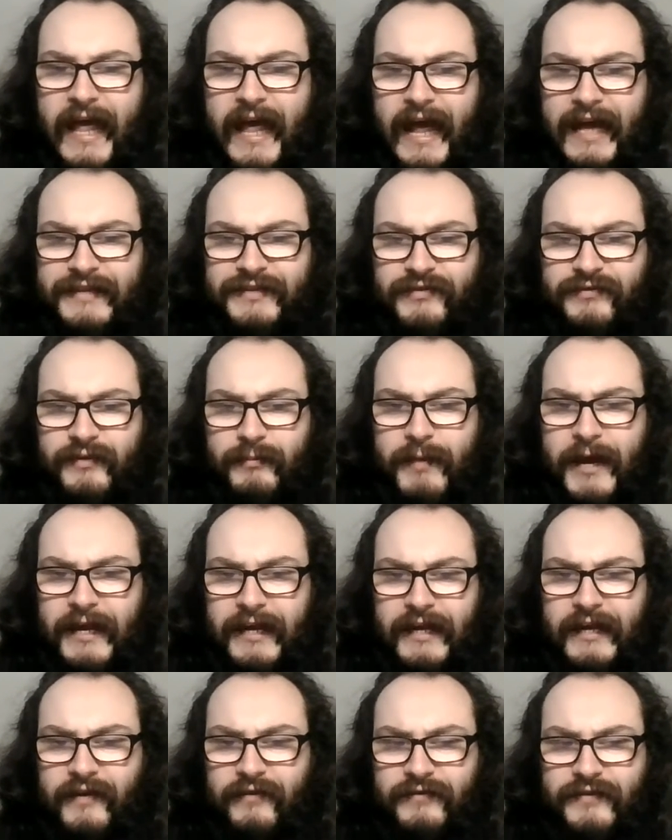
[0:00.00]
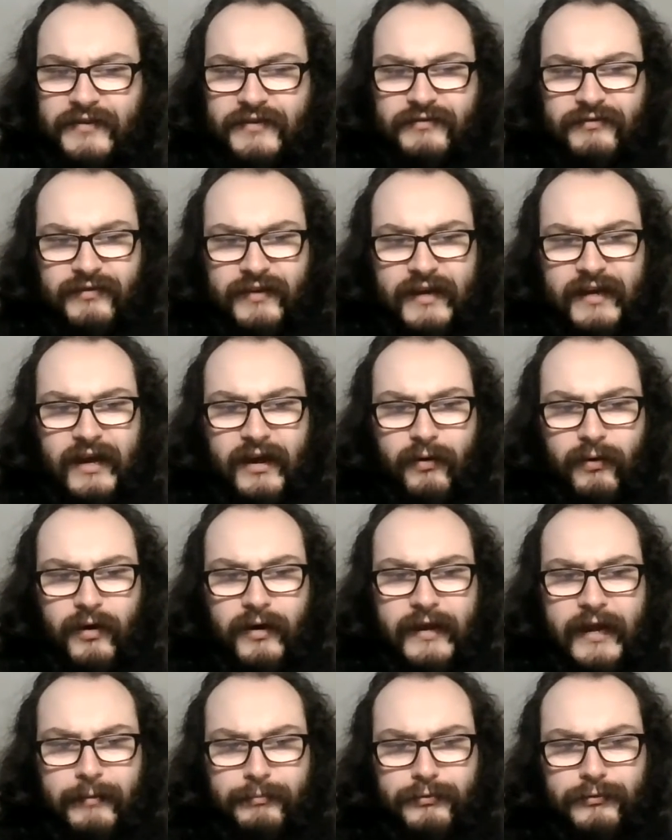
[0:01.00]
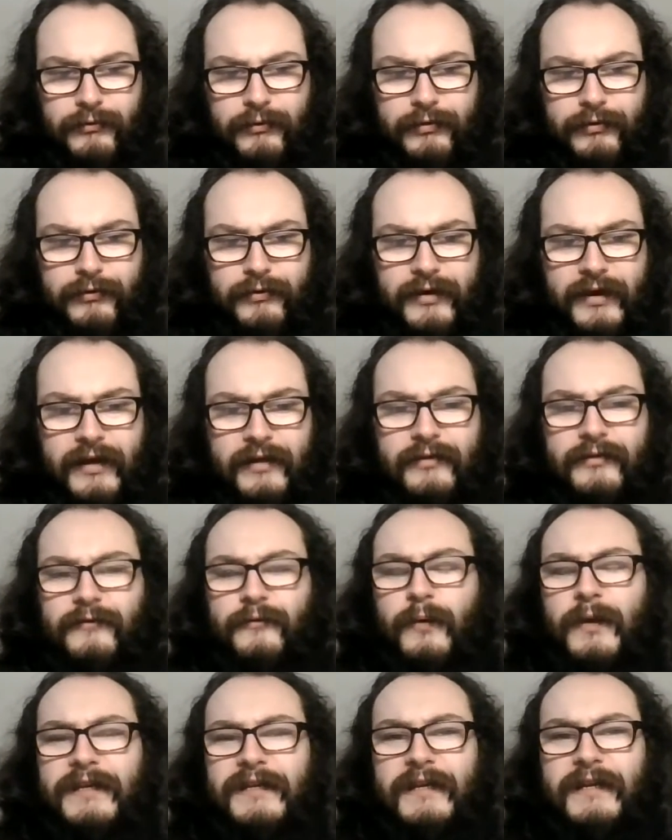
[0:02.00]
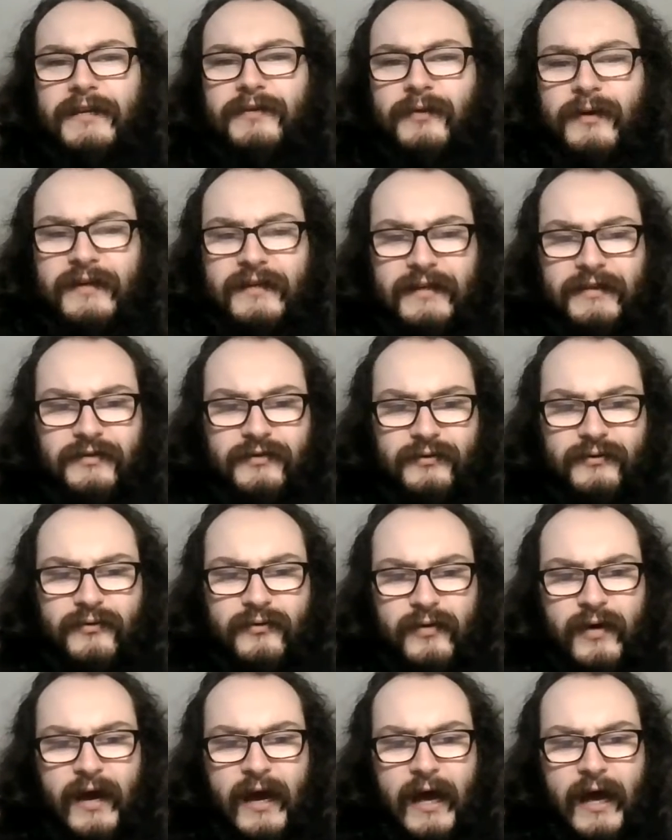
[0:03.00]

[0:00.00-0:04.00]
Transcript: as of the making of this video on April 30th, 2022,